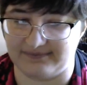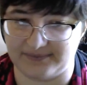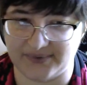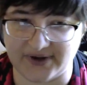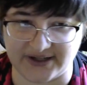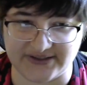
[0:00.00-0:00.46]

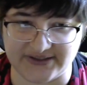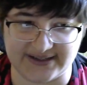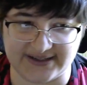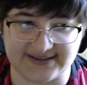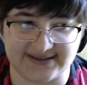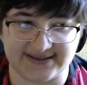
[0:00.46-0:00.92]

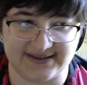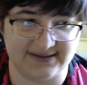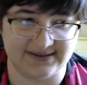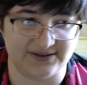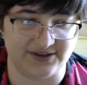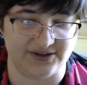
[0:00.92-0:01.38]
projects
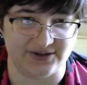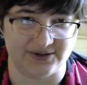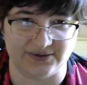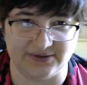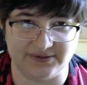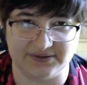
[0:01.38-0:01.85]
to
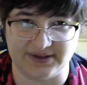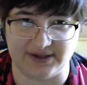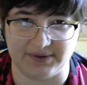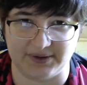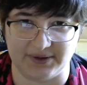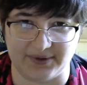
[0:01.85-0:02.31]
do
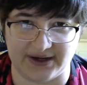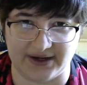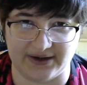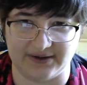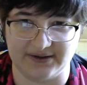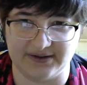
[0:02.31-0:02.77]
that
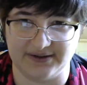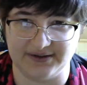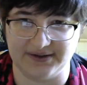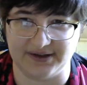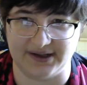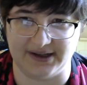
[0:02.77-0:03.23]
require
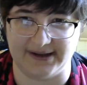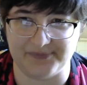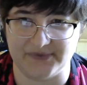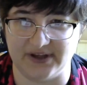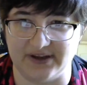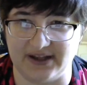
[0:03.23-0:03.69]
a
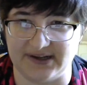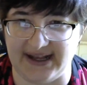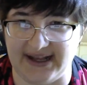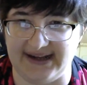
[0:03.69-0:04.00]
lot of